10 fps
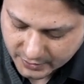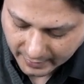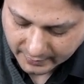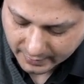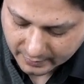
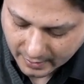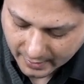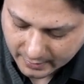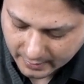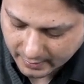Shenton
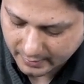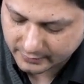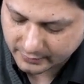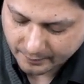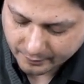line
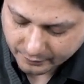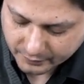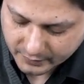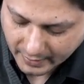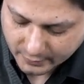is
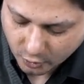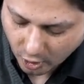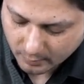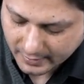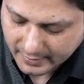that
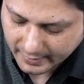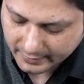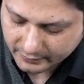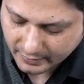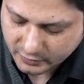normally it
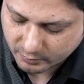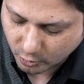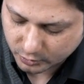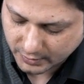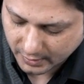is a
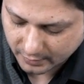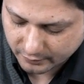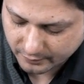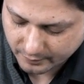smooth curve,